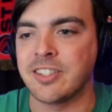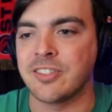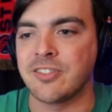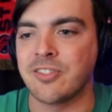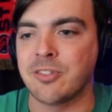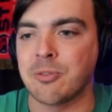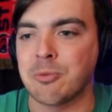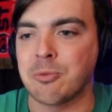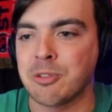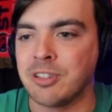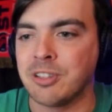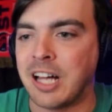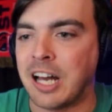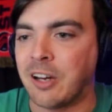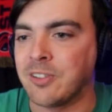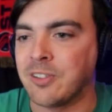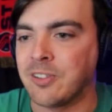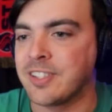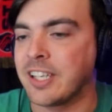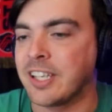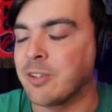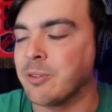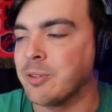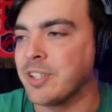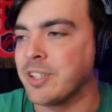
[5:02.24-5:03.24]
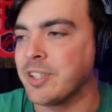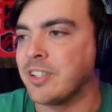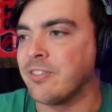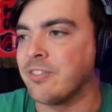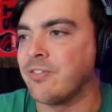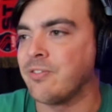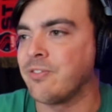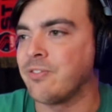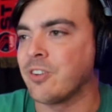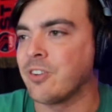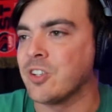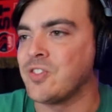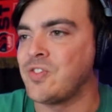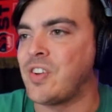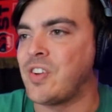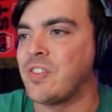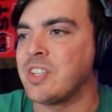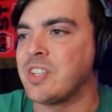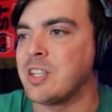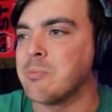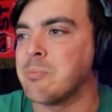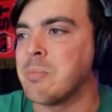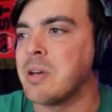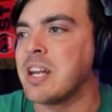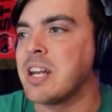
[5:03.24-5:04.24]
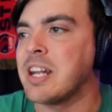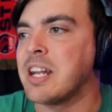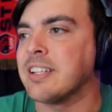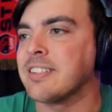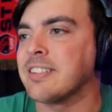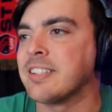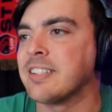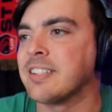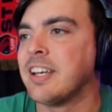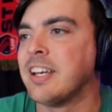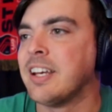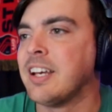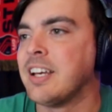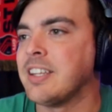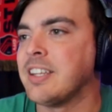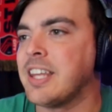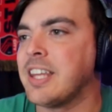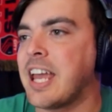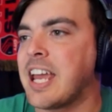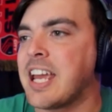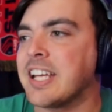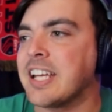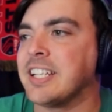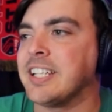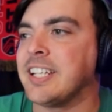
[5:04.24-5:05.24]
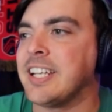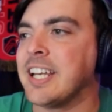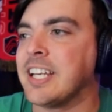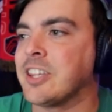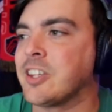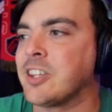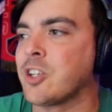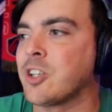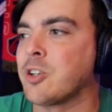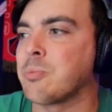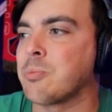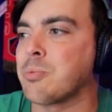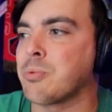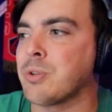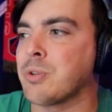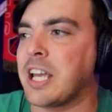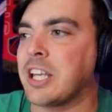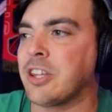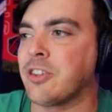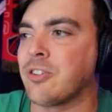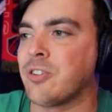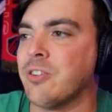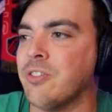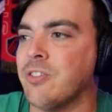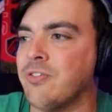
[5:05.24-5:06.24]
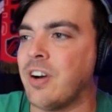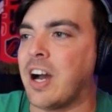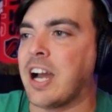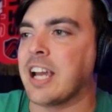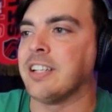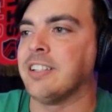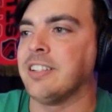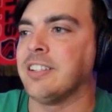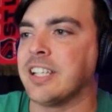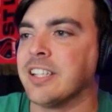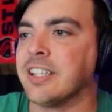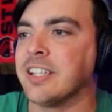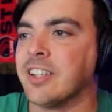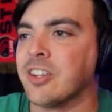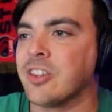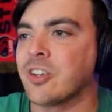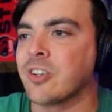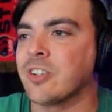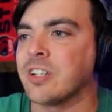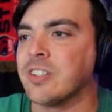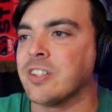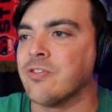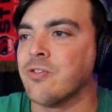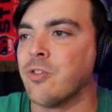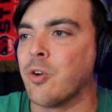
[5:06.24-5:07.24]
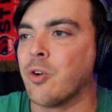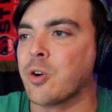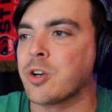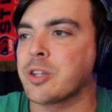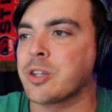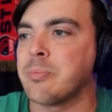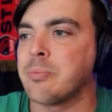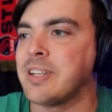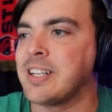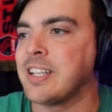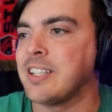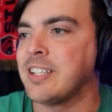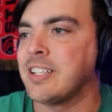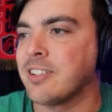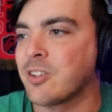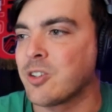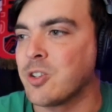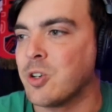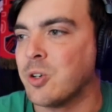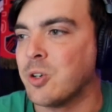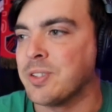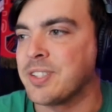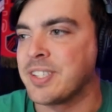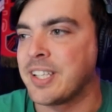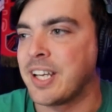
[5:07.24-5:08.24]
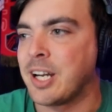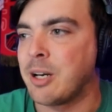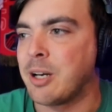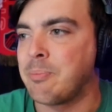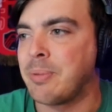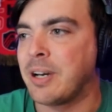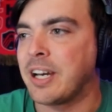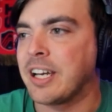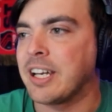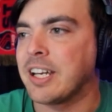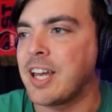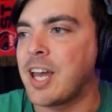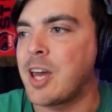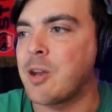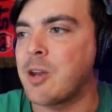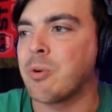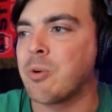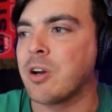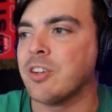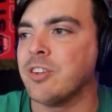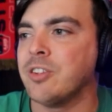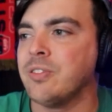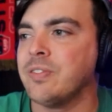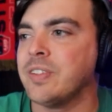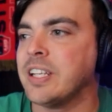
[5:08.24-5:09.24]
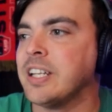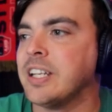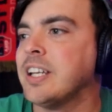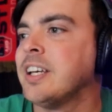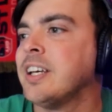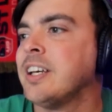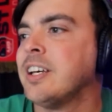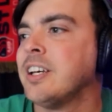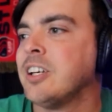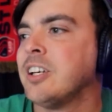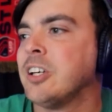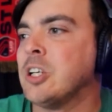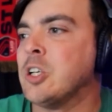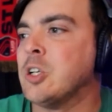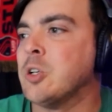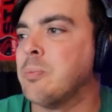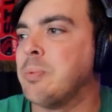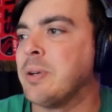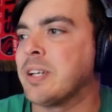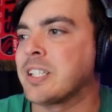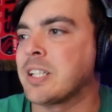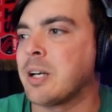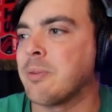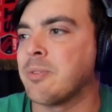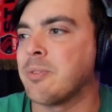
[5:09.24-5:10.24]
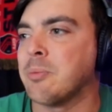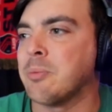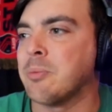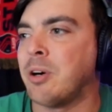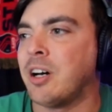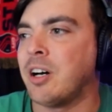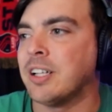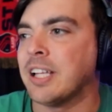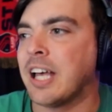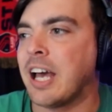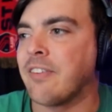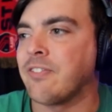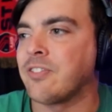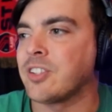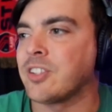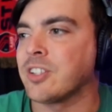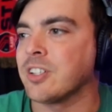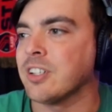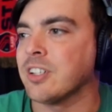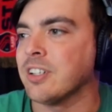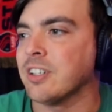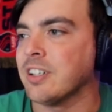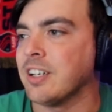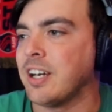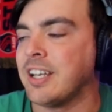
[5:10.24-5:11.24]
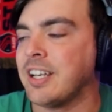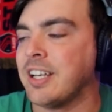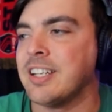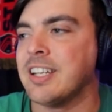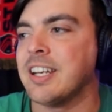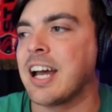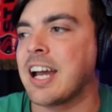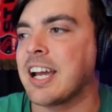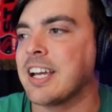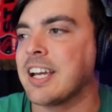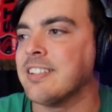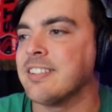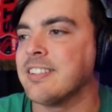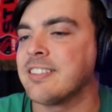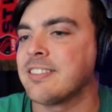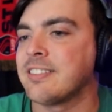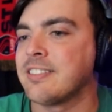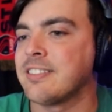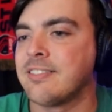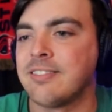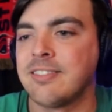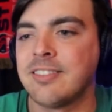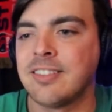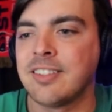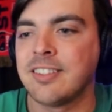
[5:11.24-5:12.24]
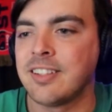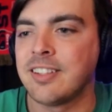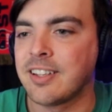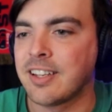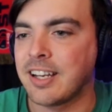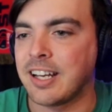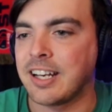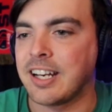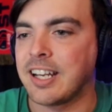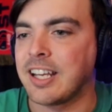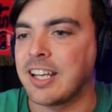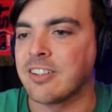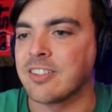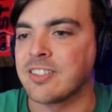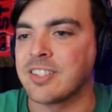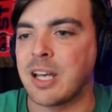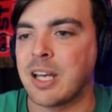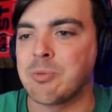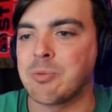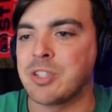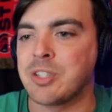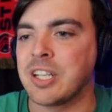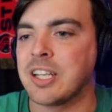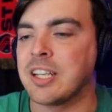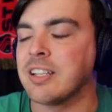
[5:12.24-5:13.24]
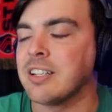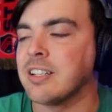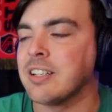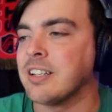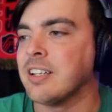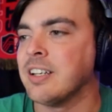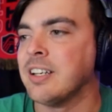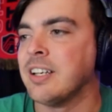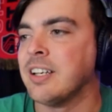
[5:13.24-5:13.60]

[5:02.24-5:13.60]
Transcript: from Klauss, like within the first 15 minutes. They get their breakthrough finally in the 34th minute. Goal was set up by Eduard Löwen, who picked up the ball after a nice kind of interception